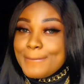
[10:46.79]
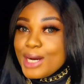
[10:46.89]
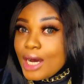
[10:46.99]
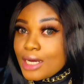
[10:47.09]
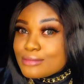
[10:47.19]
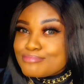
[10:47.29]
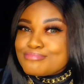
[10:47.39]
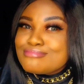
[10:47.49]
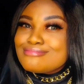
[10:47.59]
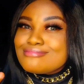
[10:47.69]
But
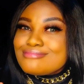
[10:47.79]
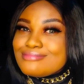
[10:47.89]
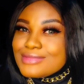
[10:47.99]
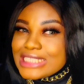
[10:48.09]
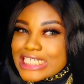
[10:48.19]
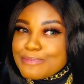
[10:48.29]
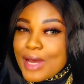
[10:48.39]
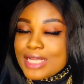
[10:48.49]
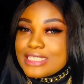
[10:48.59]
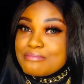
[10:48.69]
this
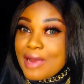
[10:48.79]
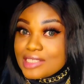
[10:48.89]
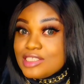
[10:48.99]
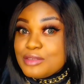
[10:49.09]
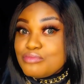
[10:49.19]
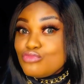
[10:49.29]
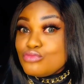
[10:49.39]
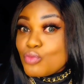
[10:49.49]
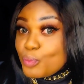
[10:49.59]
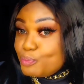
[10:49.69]
person might actually
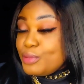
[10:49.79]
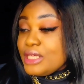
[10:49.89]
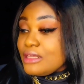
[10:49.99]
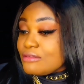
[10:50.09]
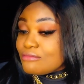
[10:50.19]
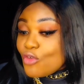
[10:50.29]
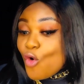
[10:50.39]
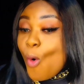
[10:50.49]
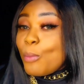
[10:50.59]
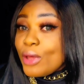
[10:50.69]
be
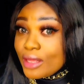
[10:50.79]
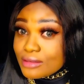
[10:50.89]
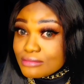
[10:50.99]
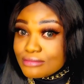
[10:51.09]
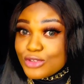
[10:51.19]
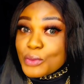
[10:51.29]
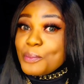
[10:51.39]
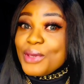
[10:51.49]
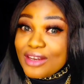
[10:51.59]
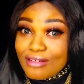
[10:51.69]
open
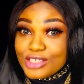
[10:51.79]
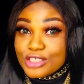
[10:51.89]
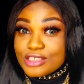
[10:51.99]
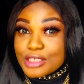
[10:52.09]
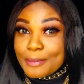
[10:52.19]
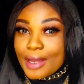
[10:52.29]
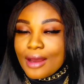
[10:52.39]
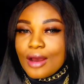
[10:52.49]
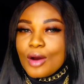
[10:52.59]
to be in a relationship,